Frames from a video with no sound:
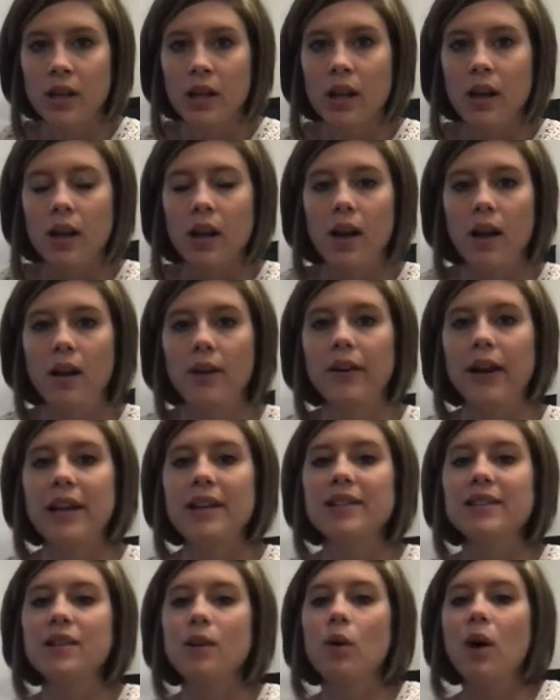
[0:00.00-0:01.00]
All right,
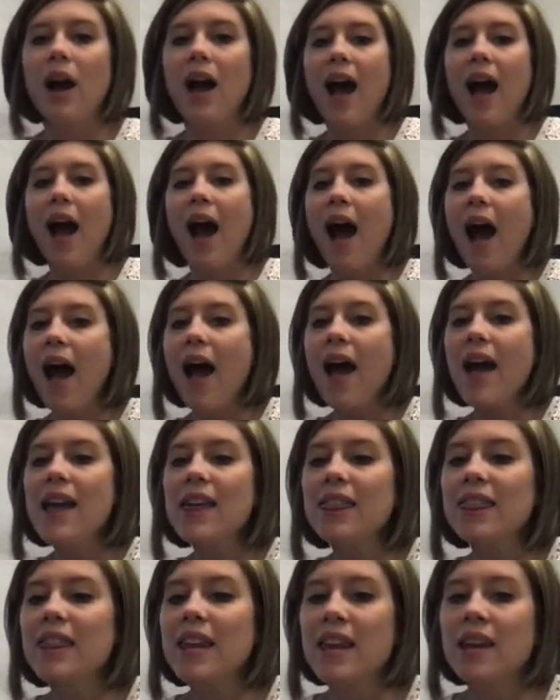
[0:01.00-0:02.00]
so I
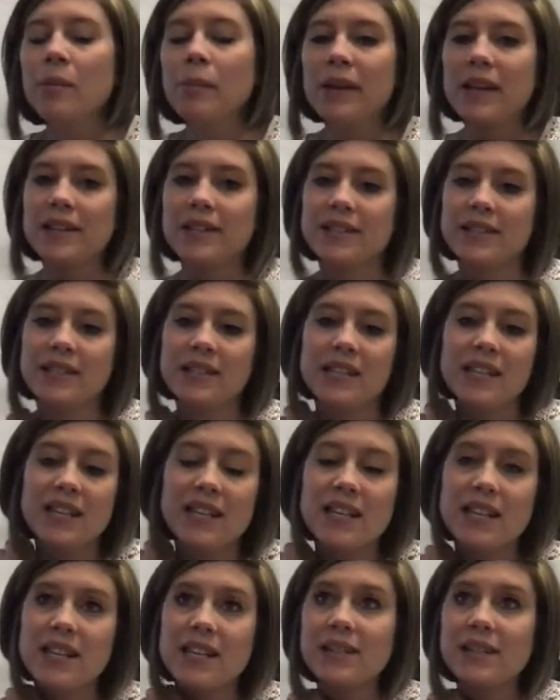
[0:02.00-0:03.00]
think because Sneaky
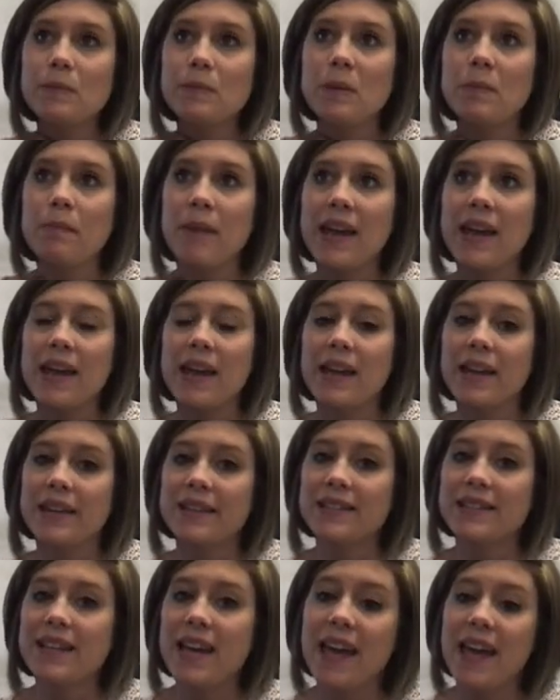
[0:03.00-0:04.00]
E has been making it
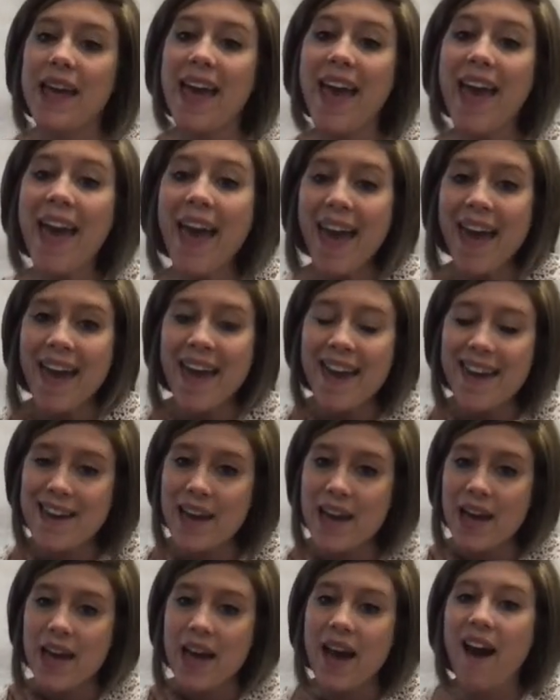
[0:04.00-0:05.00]
say A,
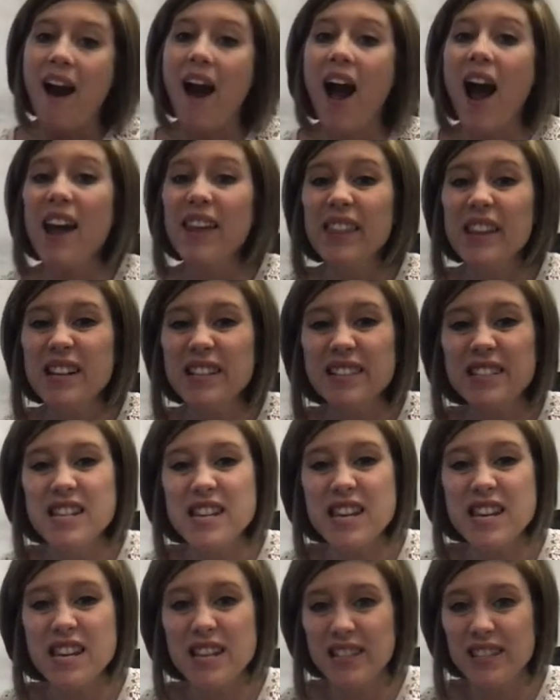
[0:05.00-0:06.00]
I think
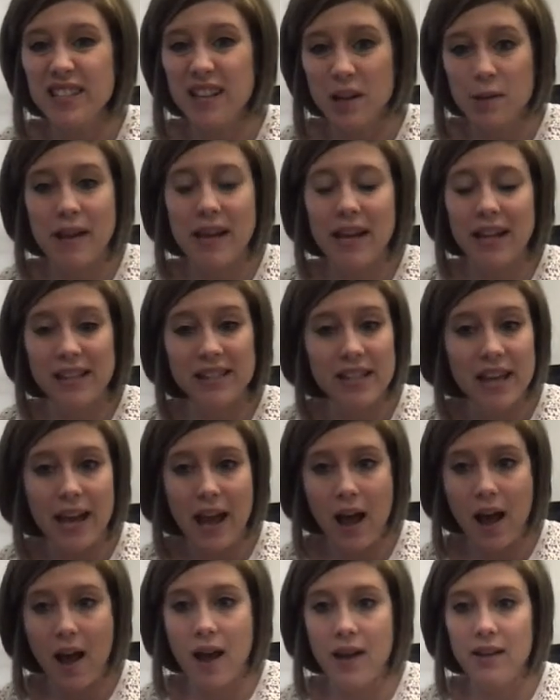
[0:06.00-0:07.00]
Sneaky E is going to make it say
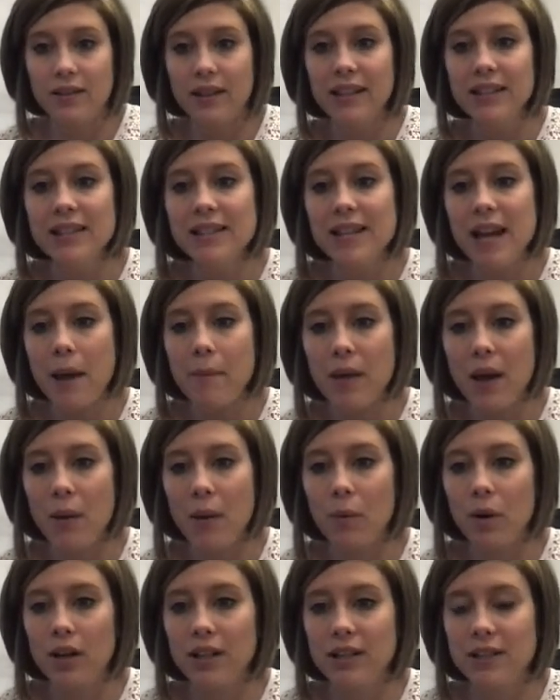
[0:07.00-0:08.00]
I. Let's tap that
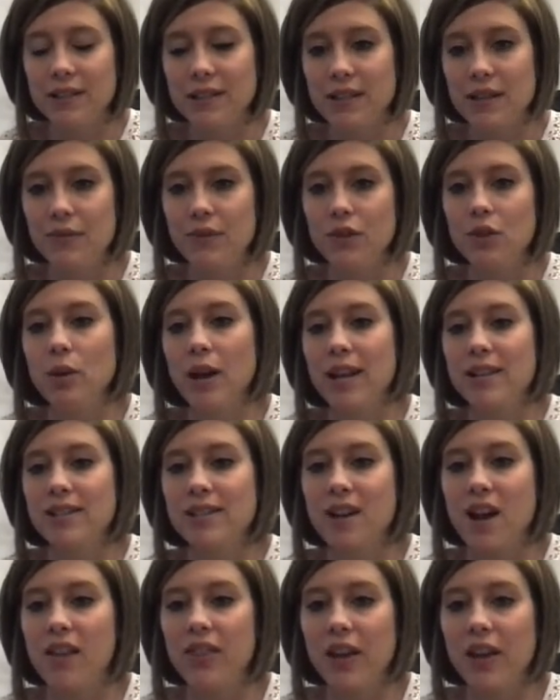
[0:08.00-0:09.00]
word and see if you guys
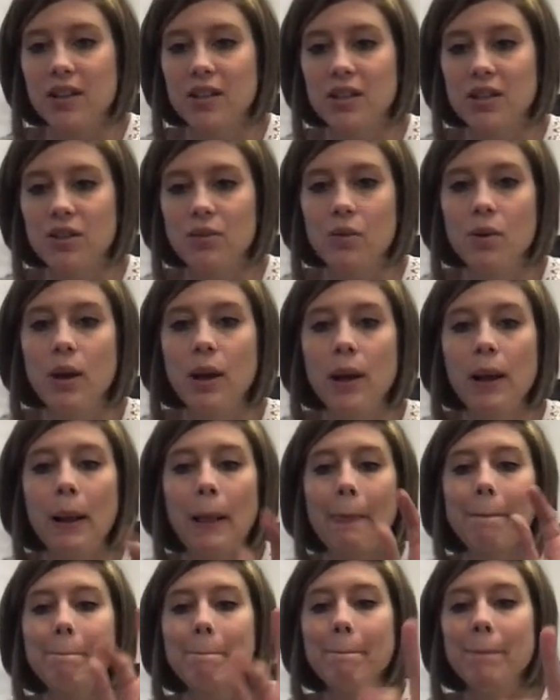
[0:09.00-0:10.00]
got that too.
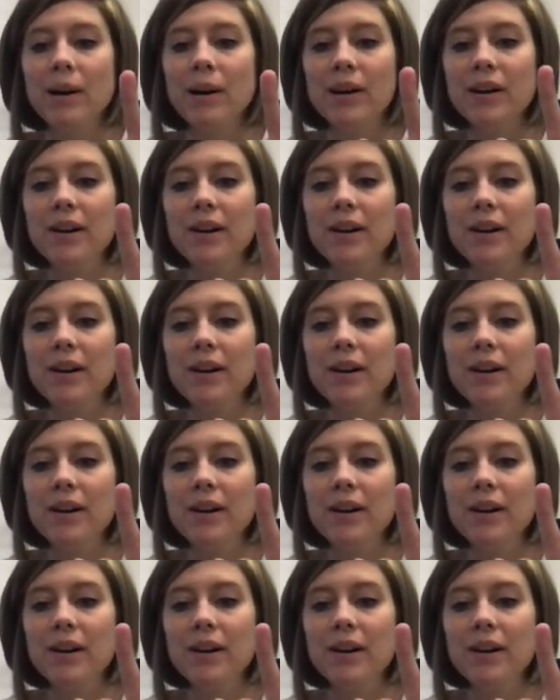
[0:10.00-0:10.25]
Bike.